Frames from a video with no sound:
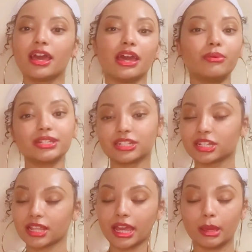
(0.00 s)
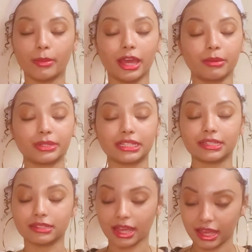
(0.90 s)
it wasn't just like he made a
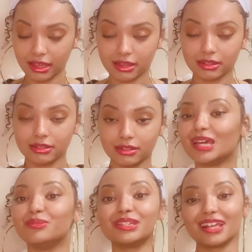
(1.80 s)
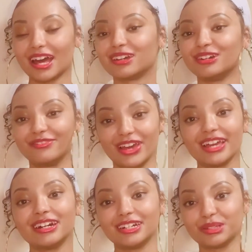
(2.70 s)
mistake. He was not a good
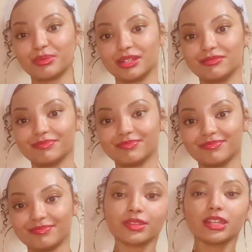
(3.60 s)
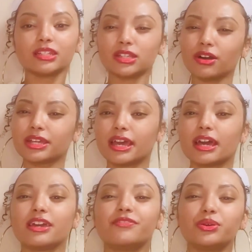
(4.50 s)
fake husband. So yeah,
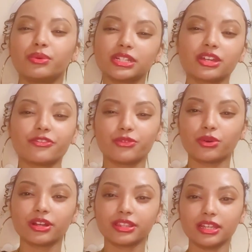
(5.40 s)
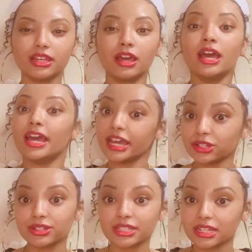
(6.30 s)
if it wasn't for the
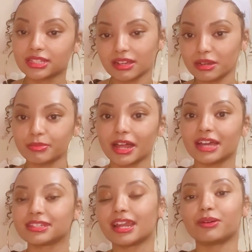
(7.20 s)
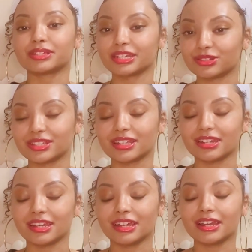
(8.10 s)
interesting subplots that I was interested
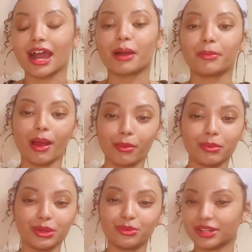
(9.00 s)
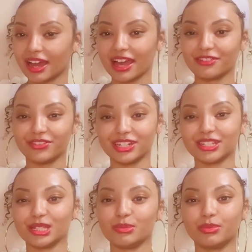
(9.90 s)
in, I probably would not have finished
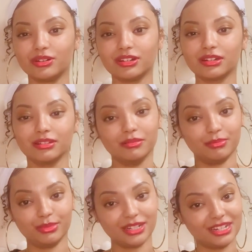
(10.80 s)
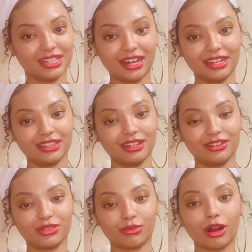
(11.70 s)
this book because I didn't
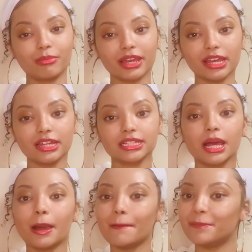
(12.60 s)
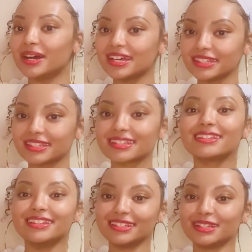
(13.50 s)
love the romance, but
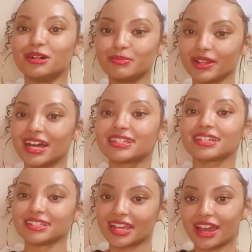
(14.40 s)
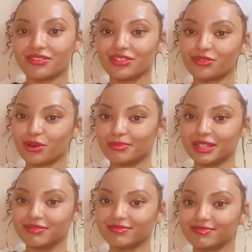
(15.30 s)
the subplots saved it for
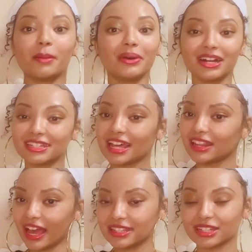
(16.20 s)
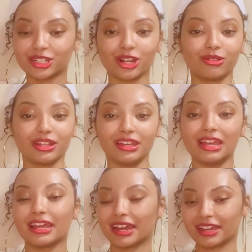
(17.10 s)
me because I liked Jolie
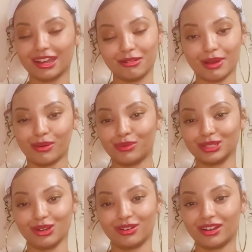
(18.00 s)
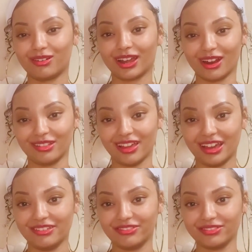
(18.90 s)
and I cared about what was going on in her
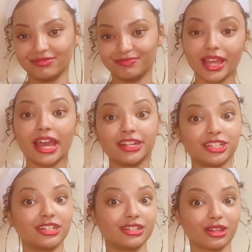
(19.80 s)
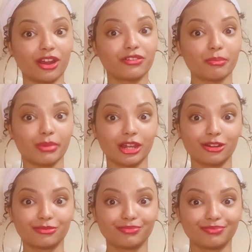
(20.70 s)
life, and she deserved
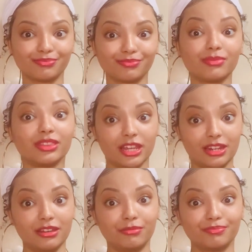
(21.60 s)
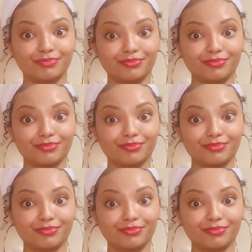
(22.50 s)
better than him.